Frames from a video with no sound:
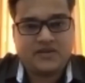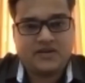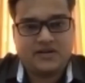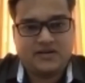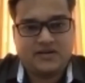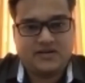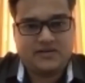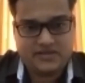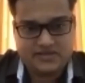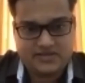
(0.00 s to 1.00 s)

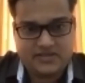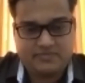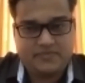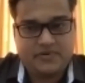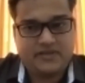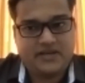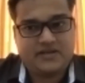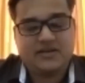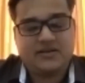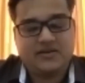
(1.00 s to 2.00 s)
there is another paper that
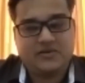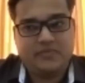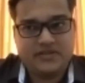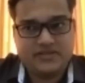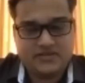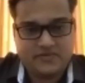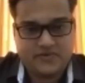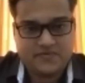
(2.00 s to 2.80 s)
will be easy for you.